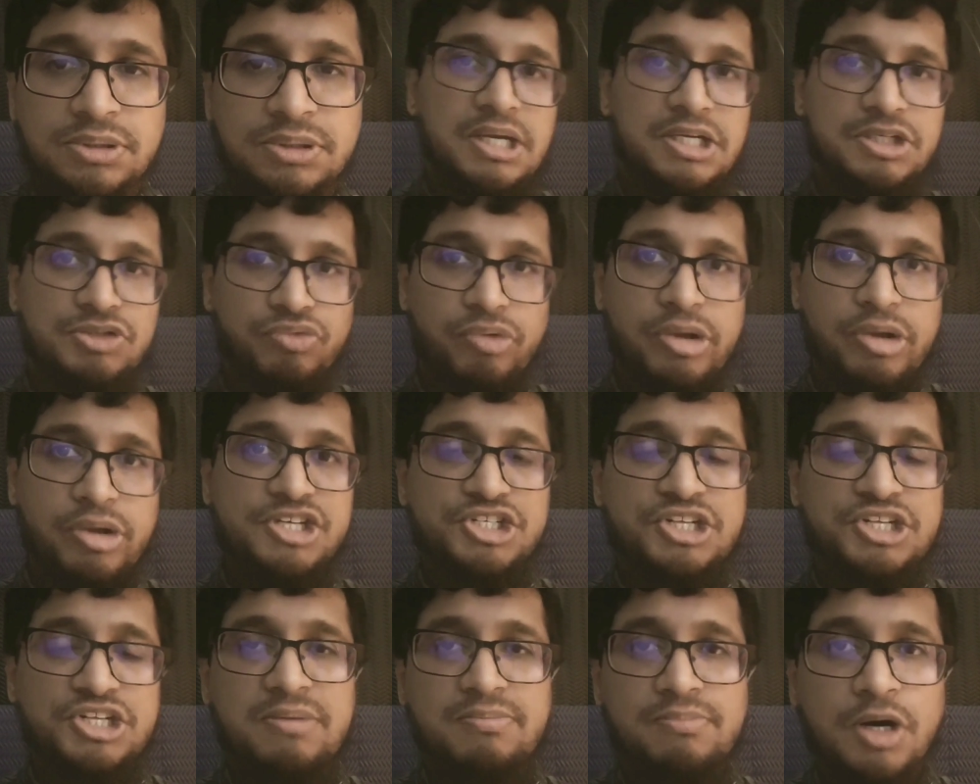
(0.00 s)
It
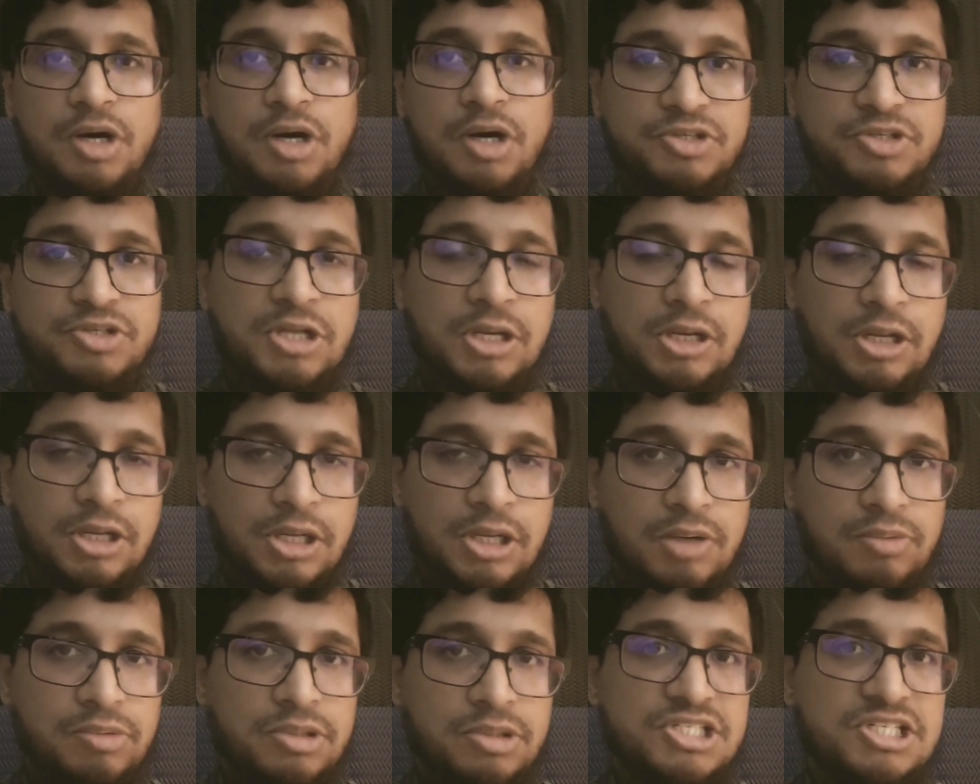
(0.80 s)
reached him, Muhammad
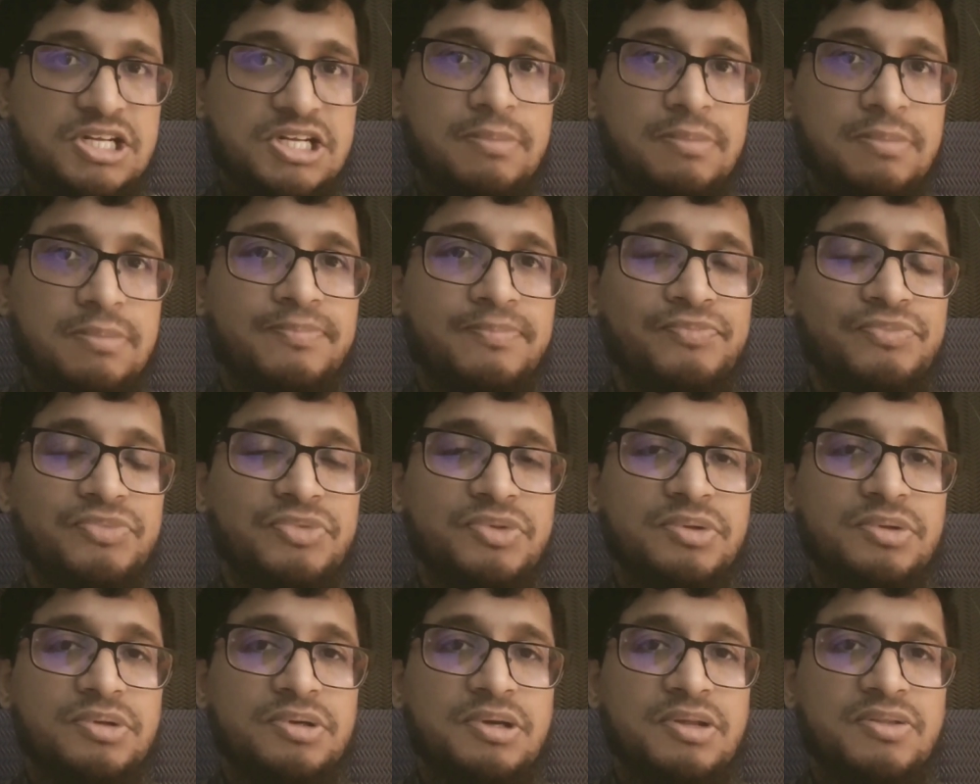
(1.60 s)
sallallahu alaihi wasallam,
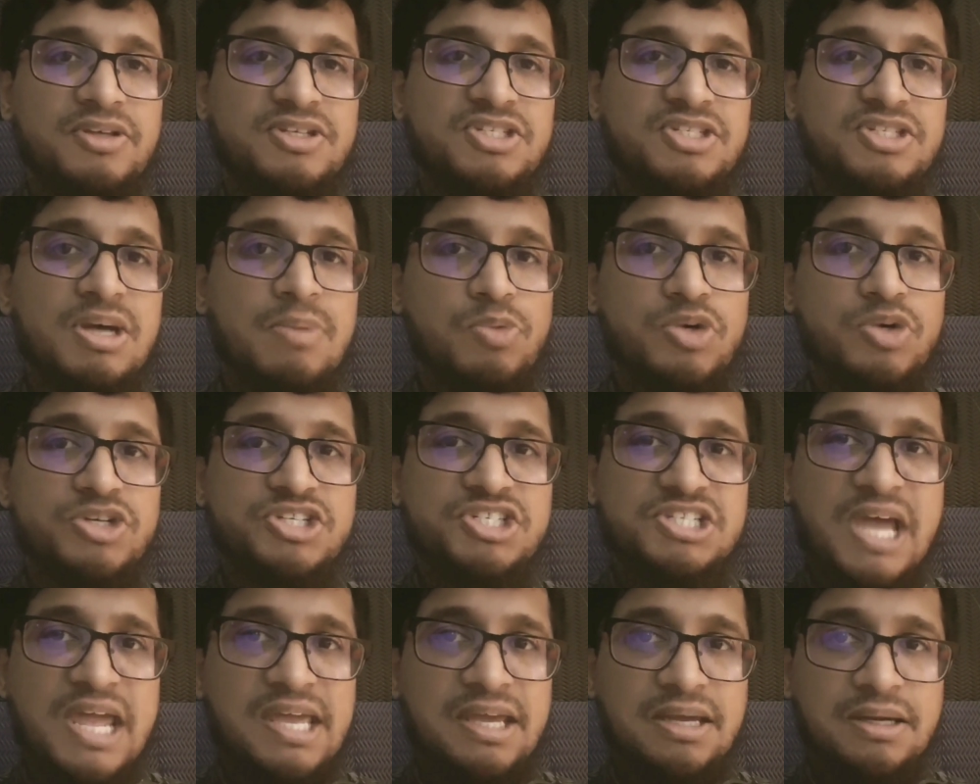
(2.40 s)
that some
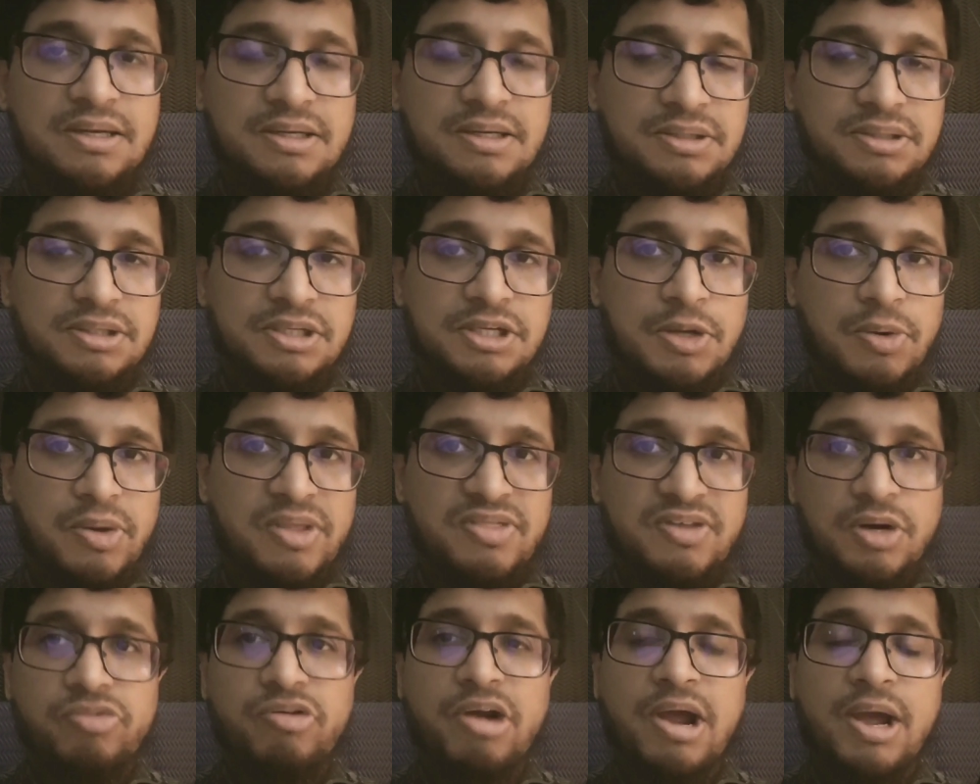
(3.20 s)
were saying, you know,
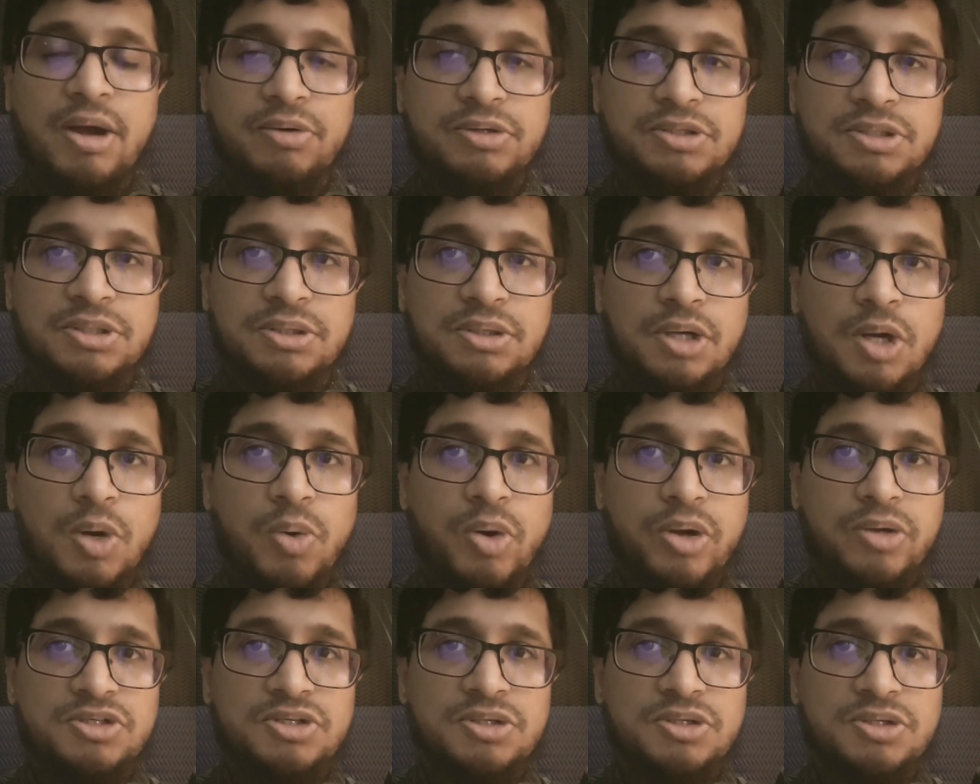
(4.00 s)
in the crowd,
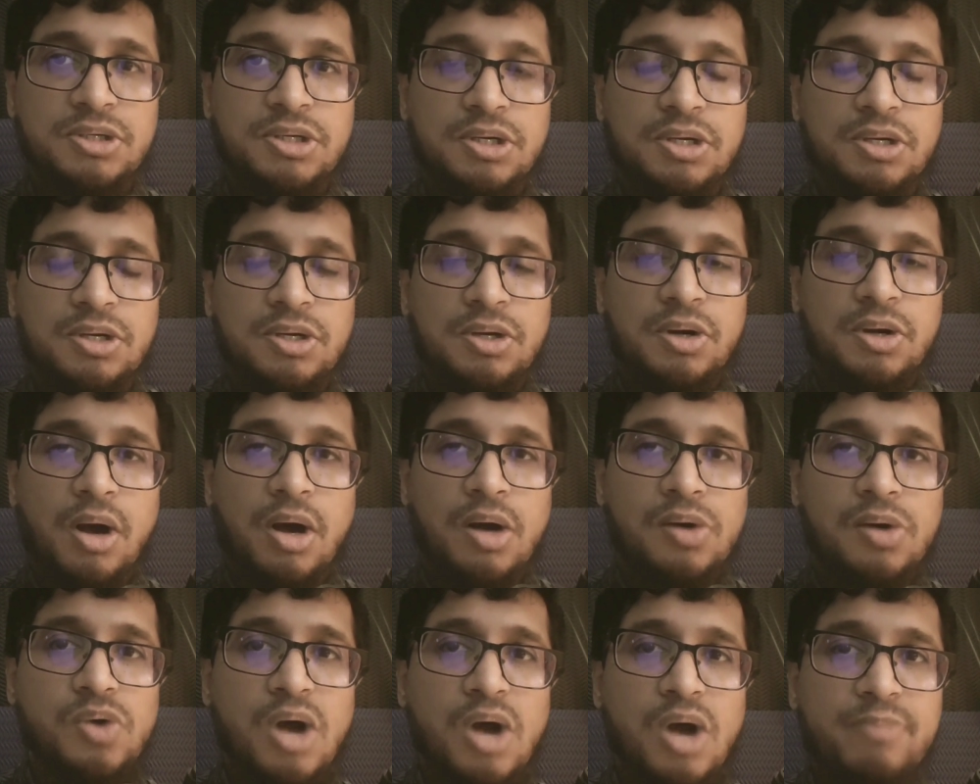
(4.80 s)
quote,
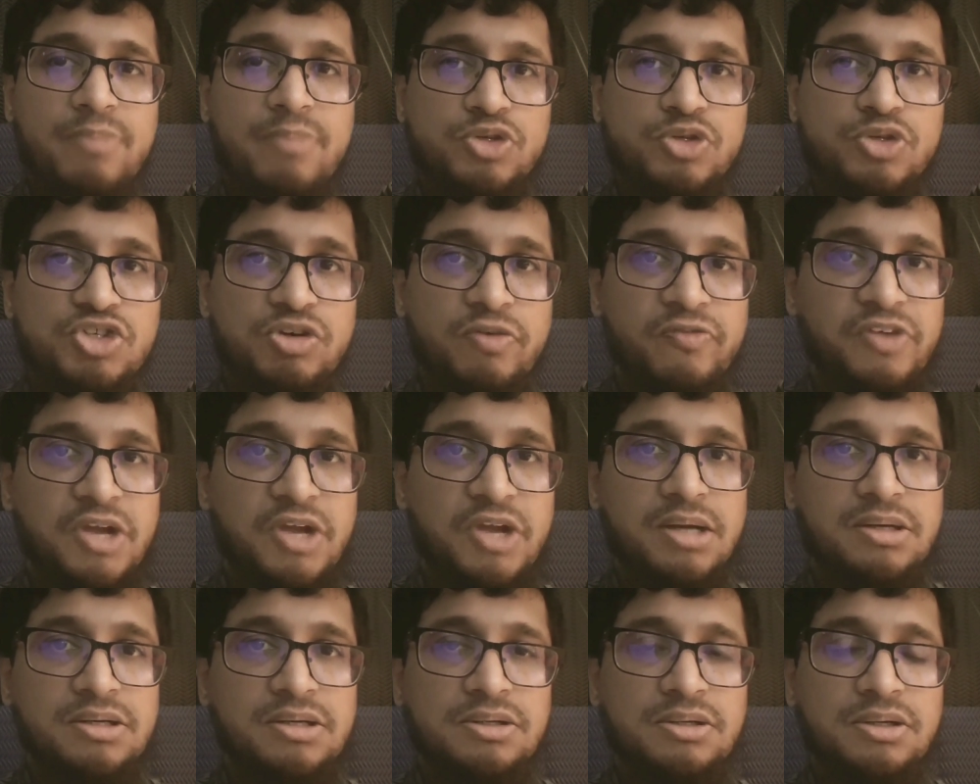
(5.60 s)
"Oh, Abu
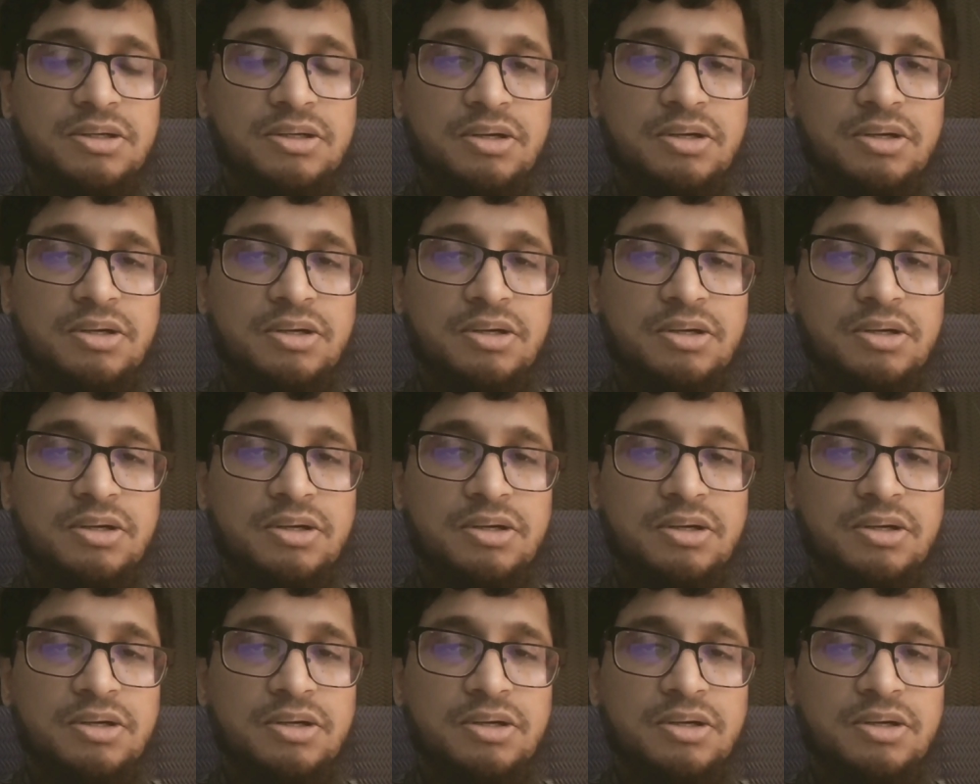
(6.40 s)
Sufyan,